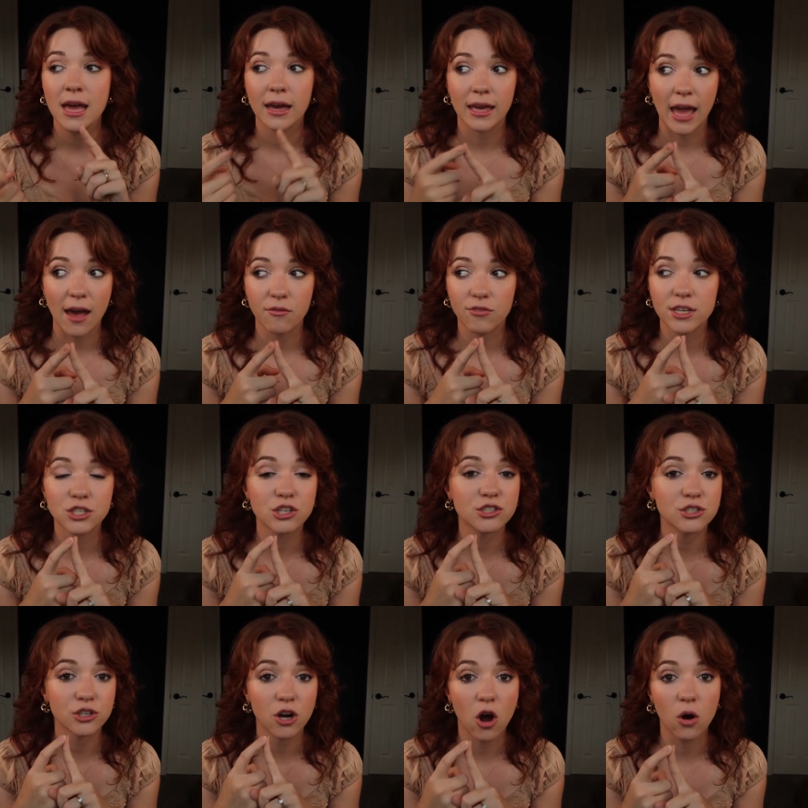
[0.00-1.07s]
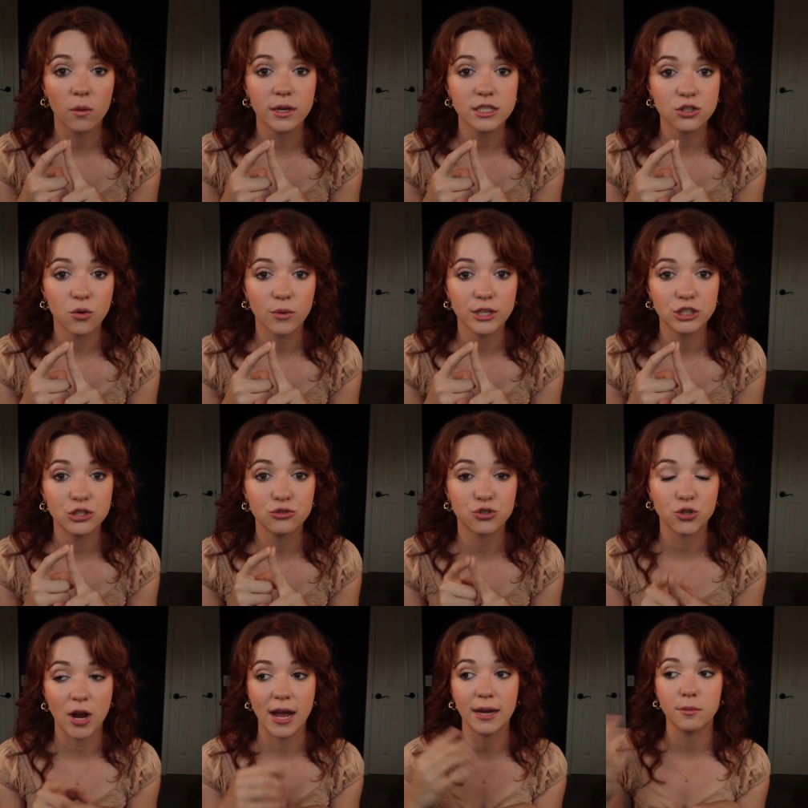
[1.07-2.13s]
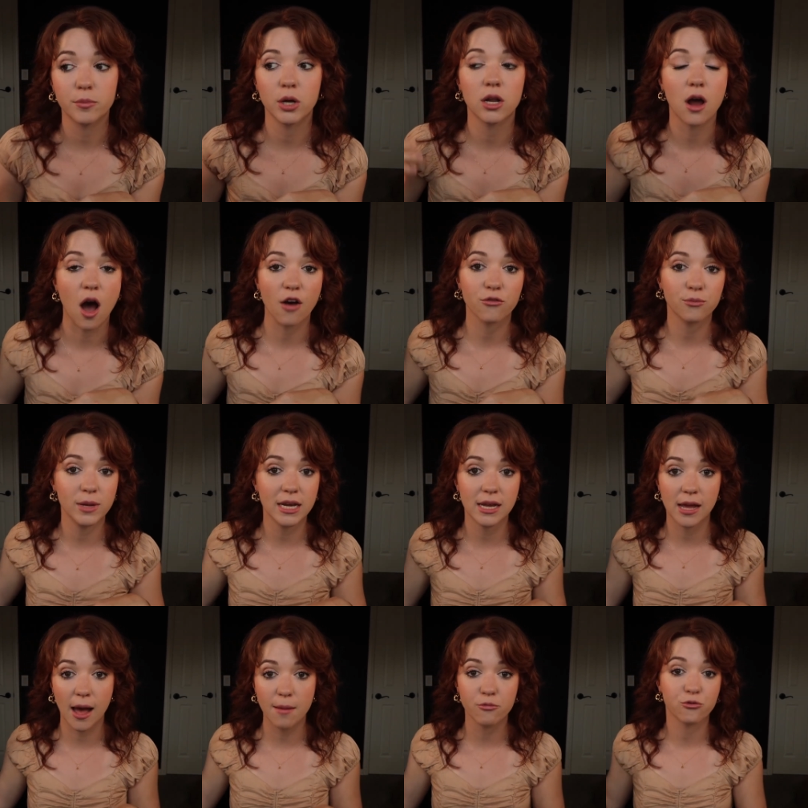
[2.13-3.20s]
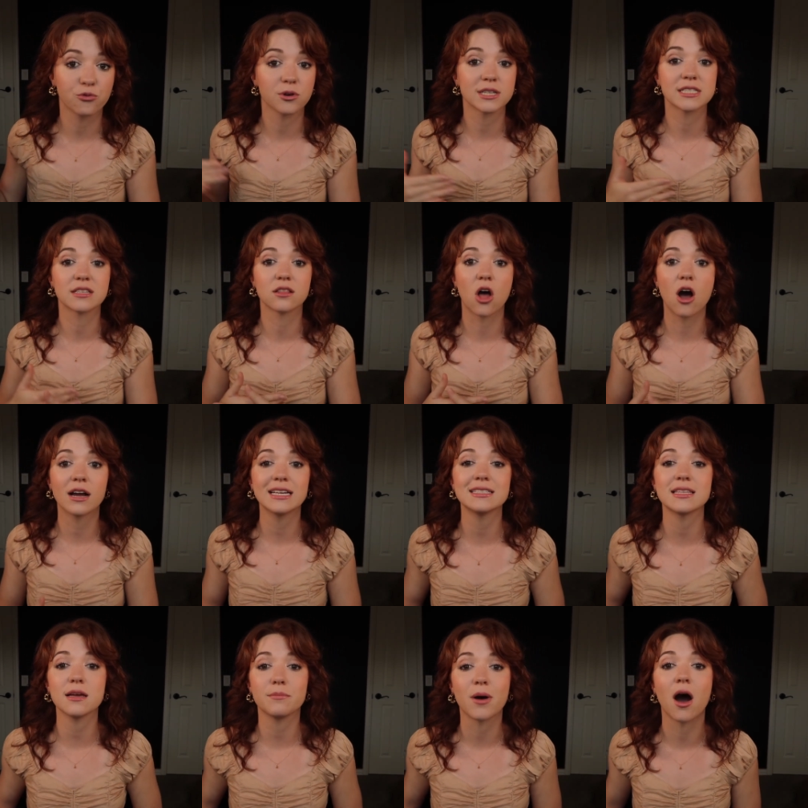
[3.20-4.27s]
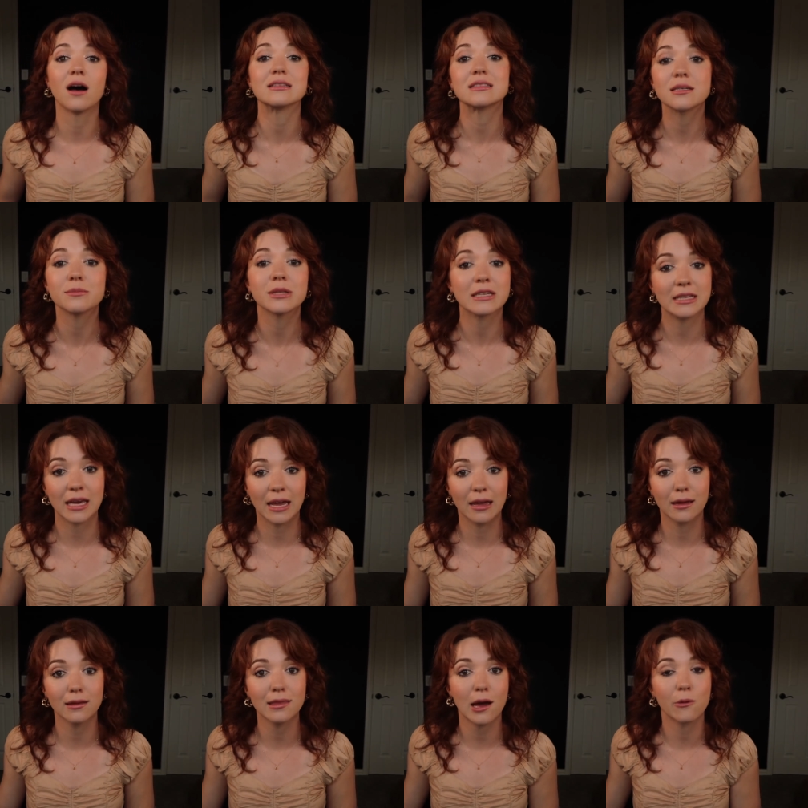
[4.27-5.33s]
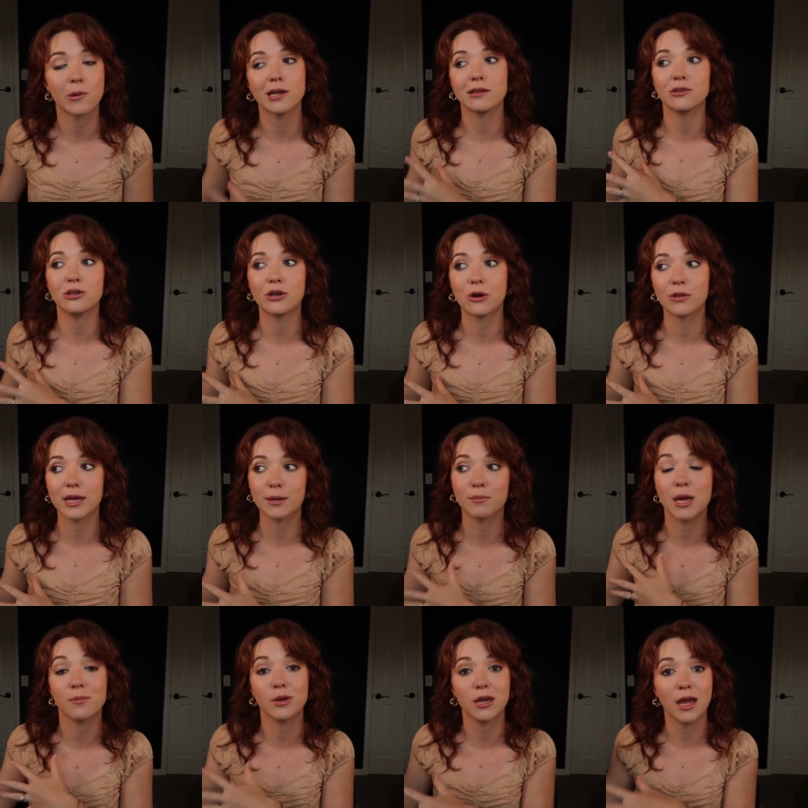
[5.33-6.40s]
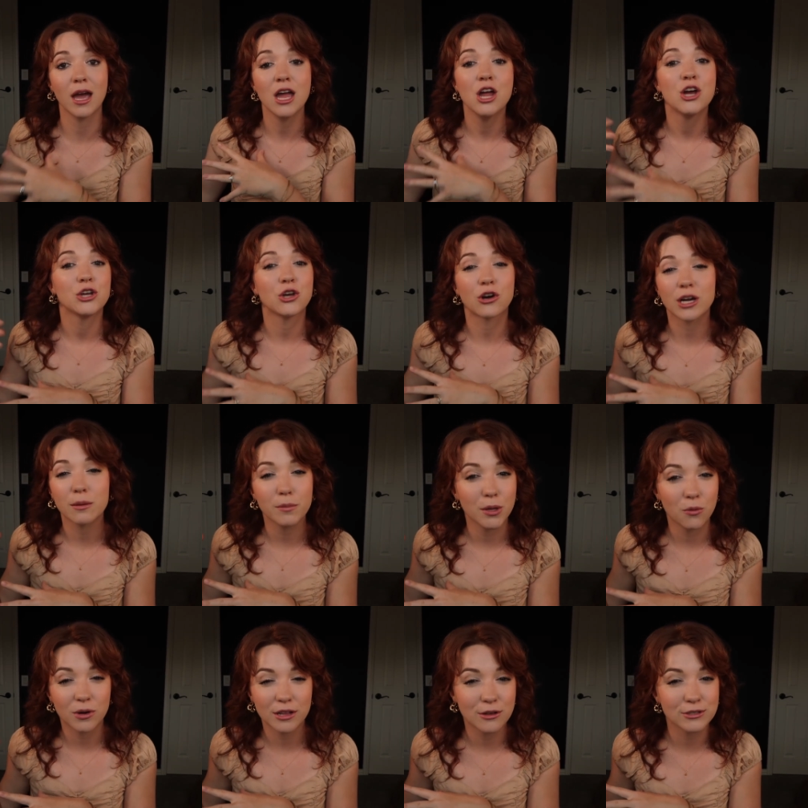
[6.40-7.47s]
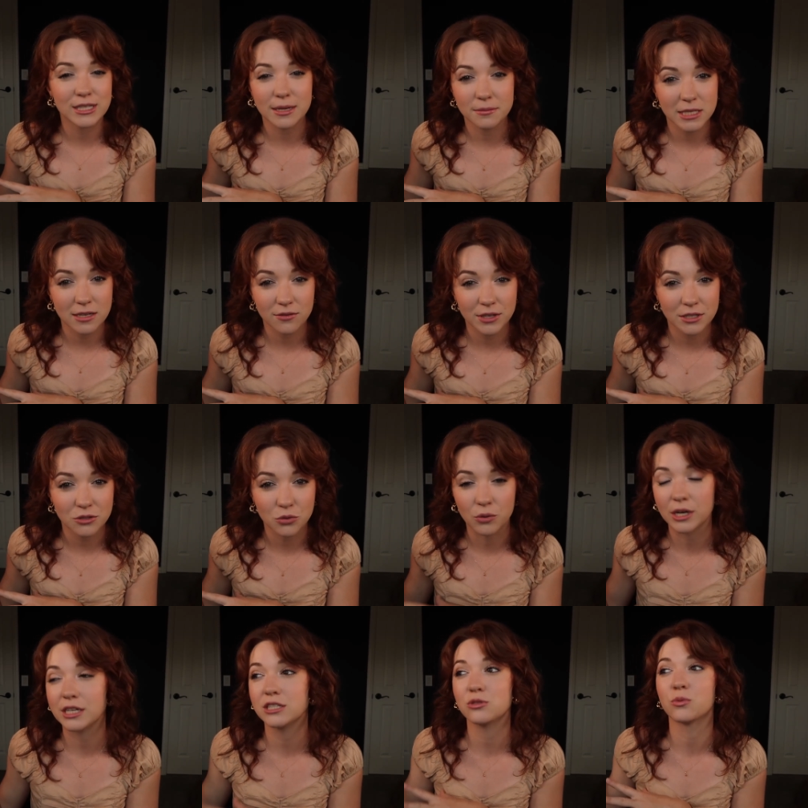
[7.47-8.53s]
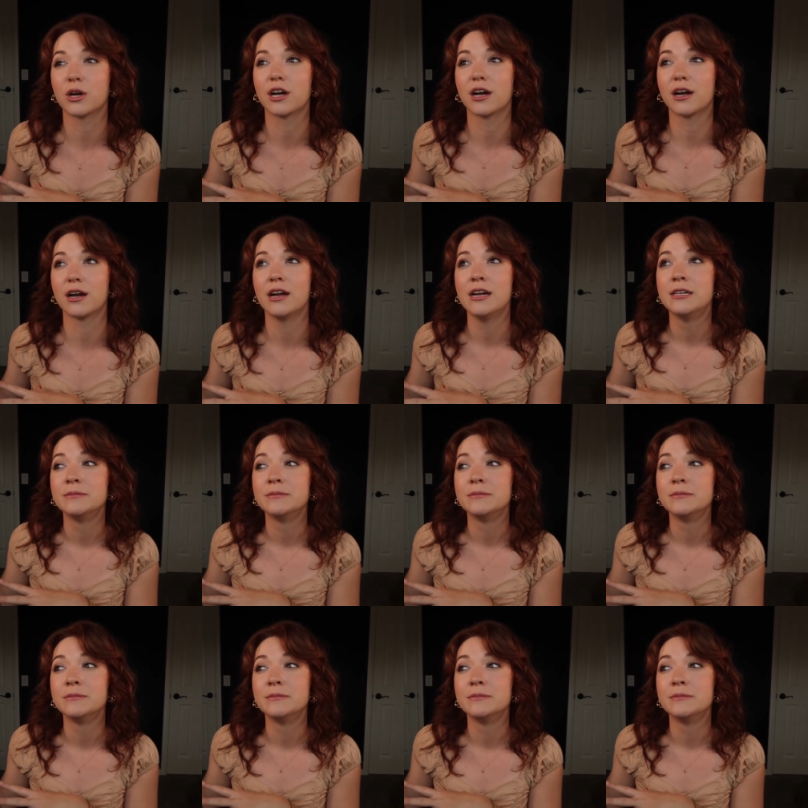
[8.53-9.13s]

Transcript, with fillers: Catfishes are always going to try and put off meeting up for as long as they possibly can. That way, you know, like maybe y'all can be one of those MTV stories where